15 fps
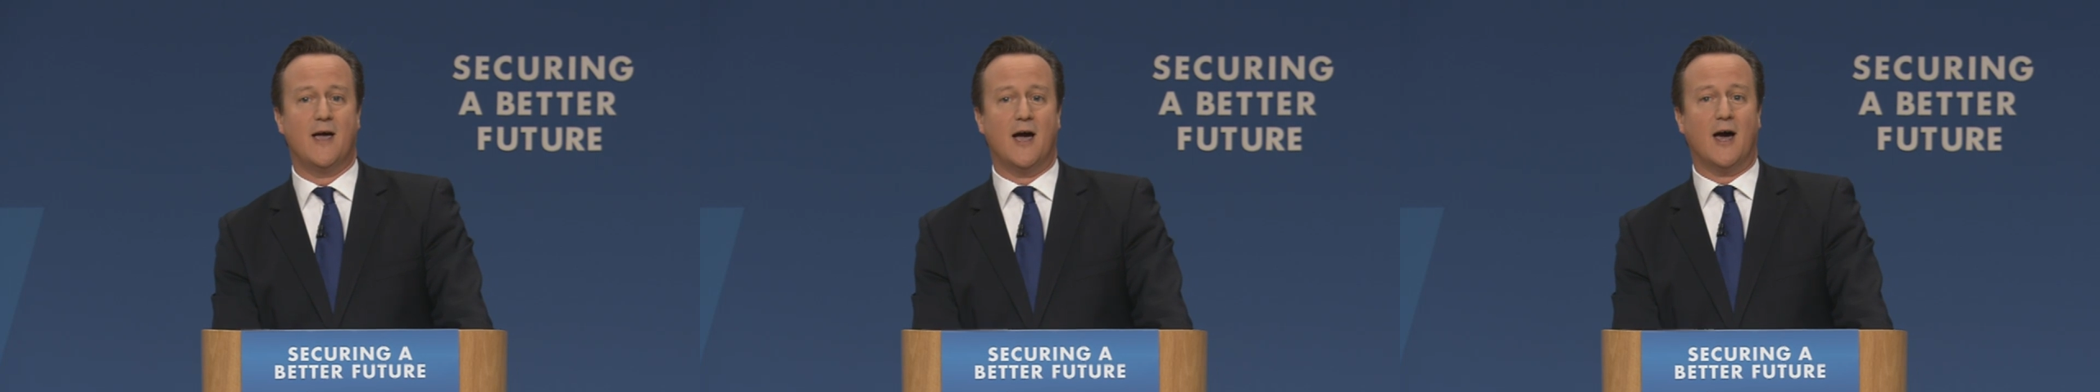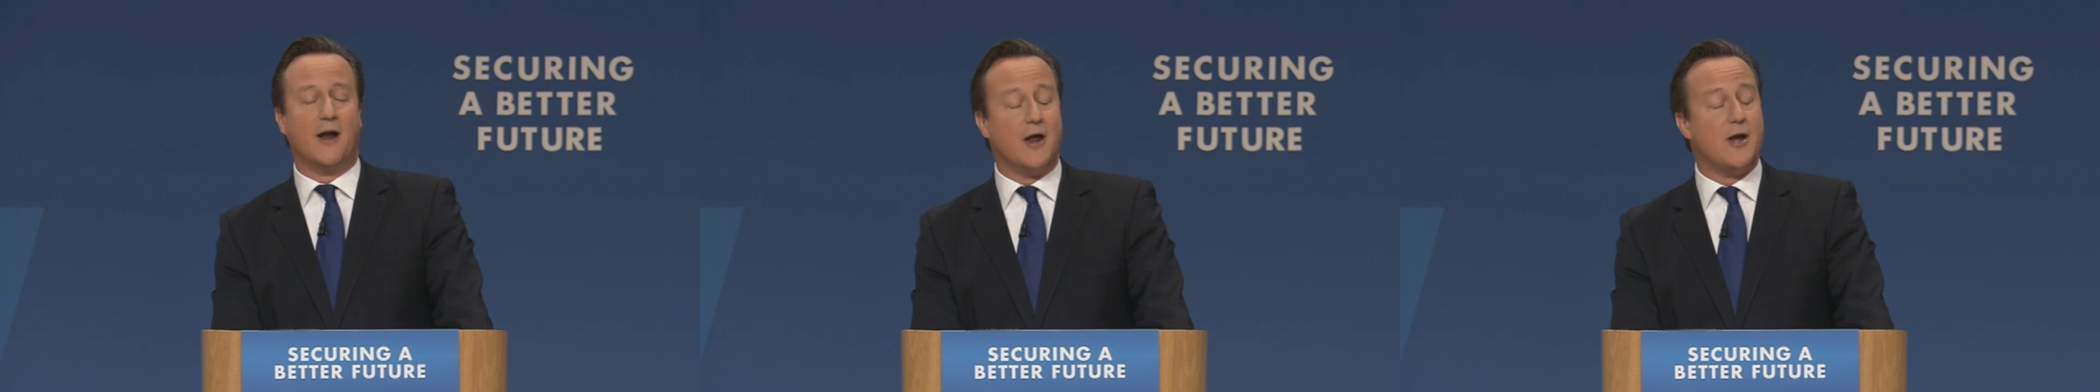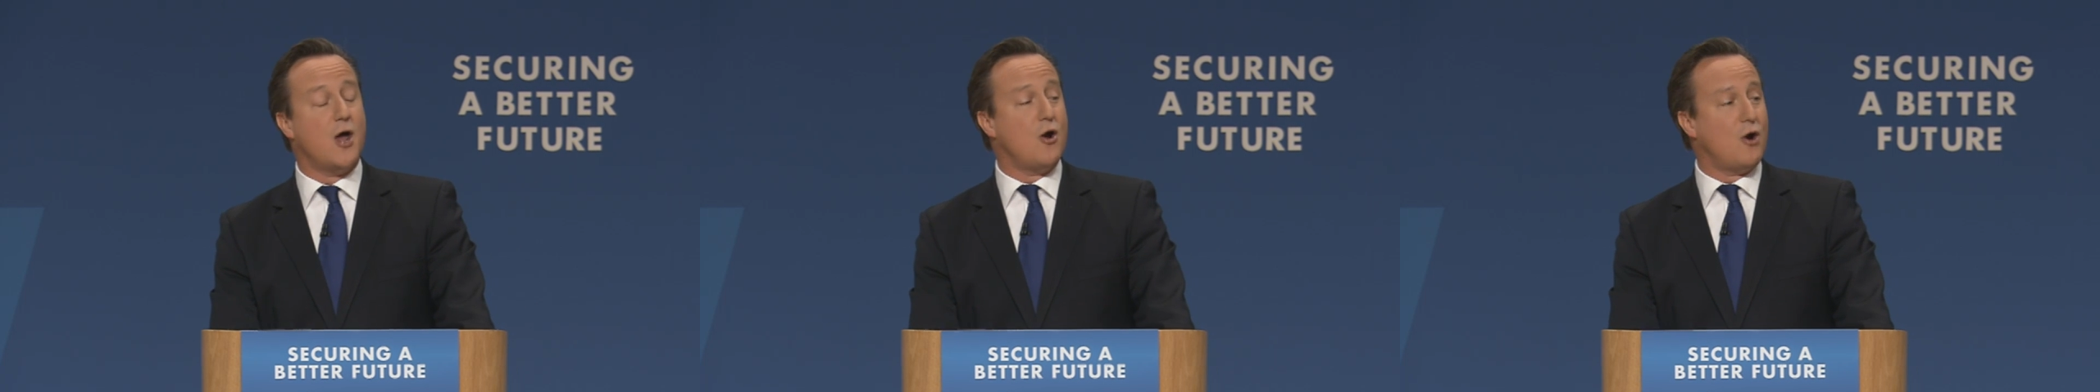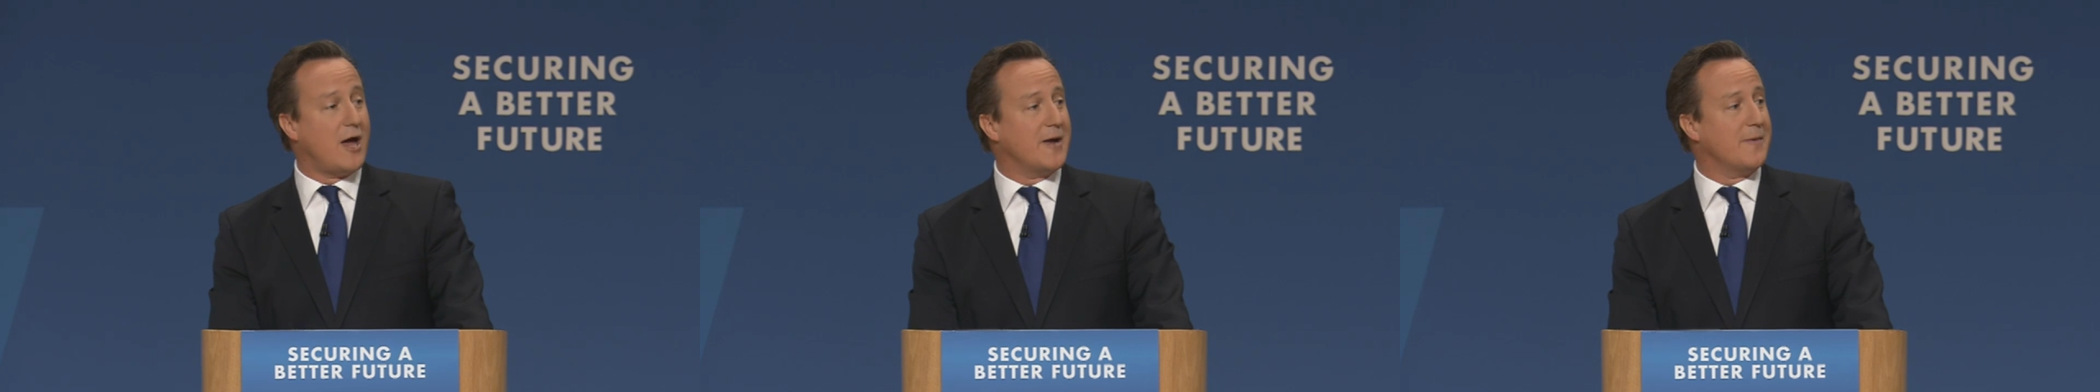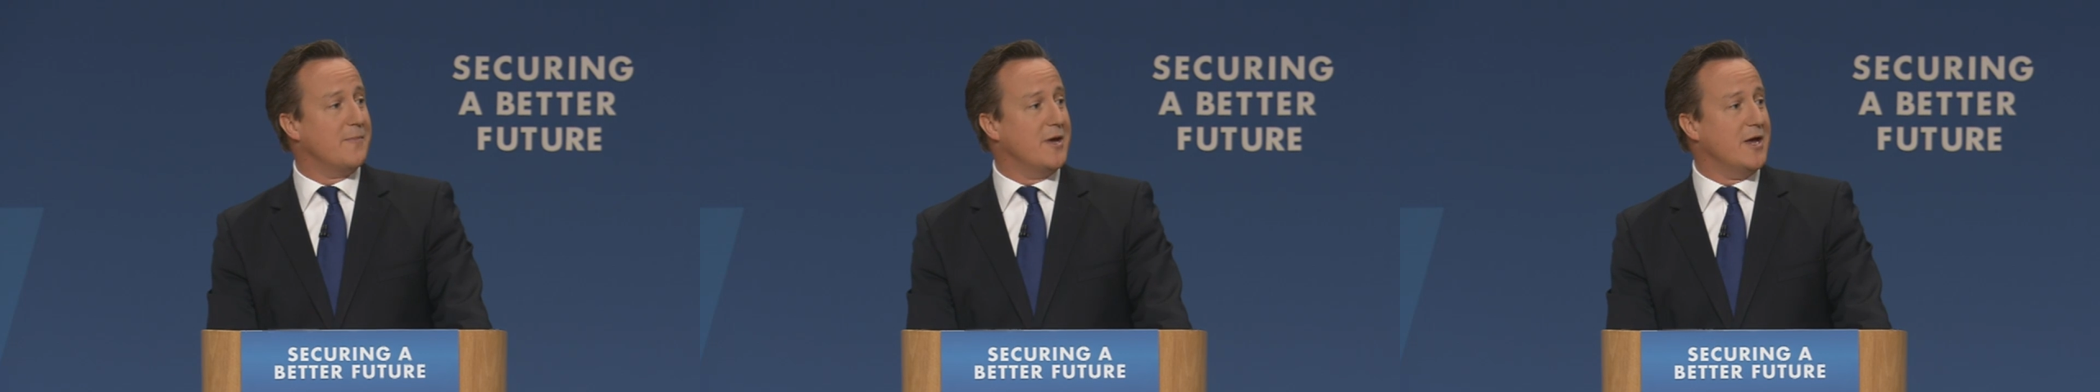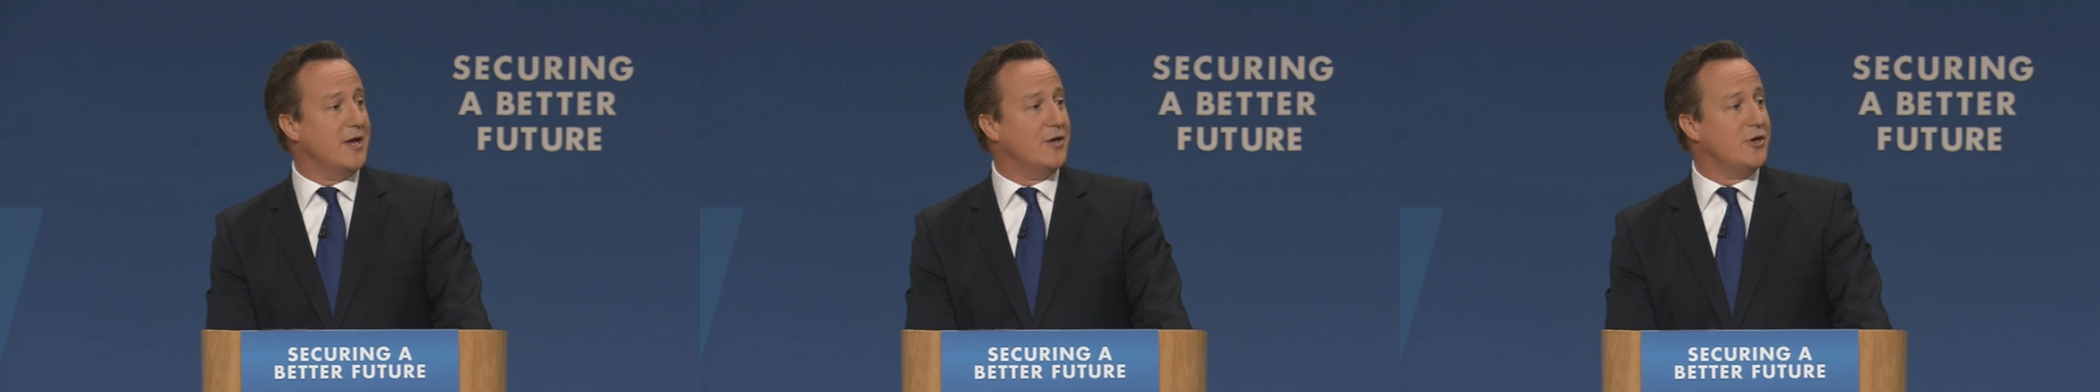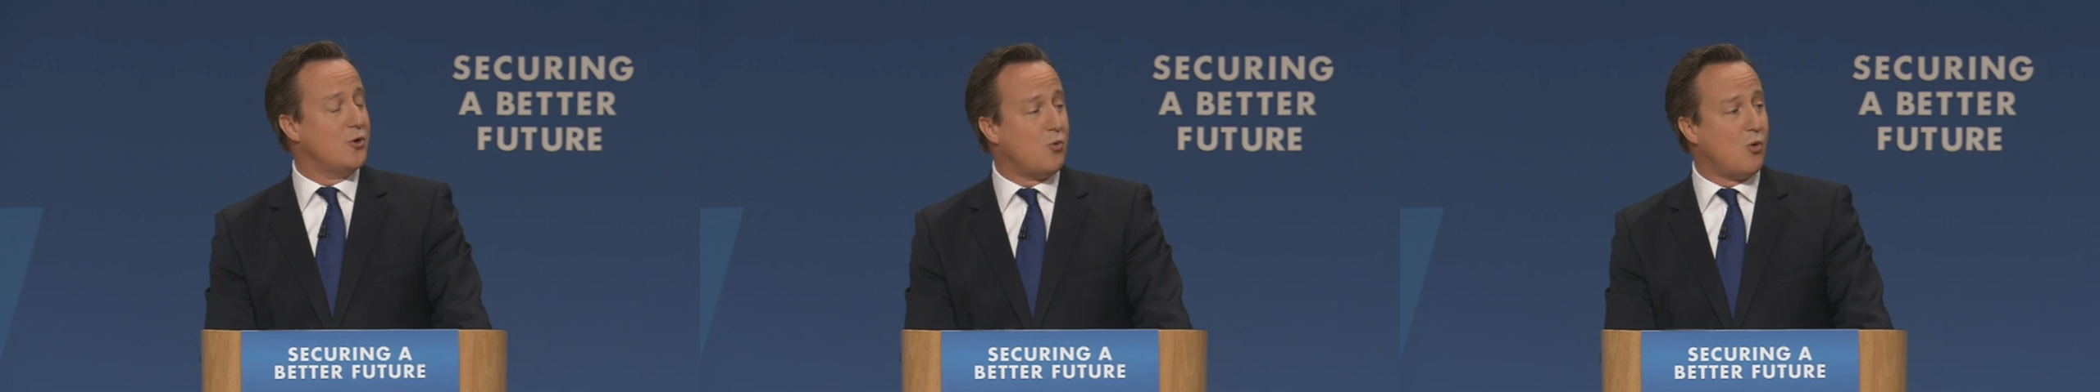and I know, like me, you